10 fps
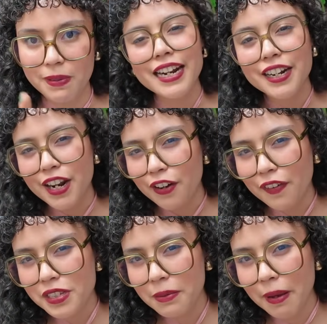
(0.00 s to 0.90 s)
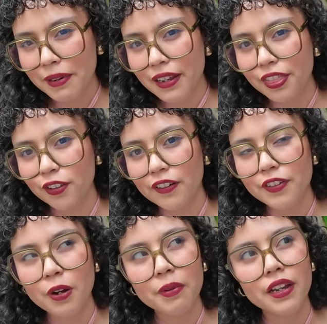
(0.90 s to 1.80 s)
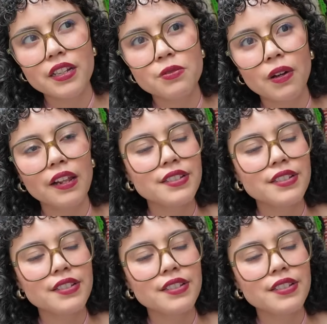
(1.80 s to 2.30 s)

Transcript: I didn't know if I was gonna be able to thrift home goods while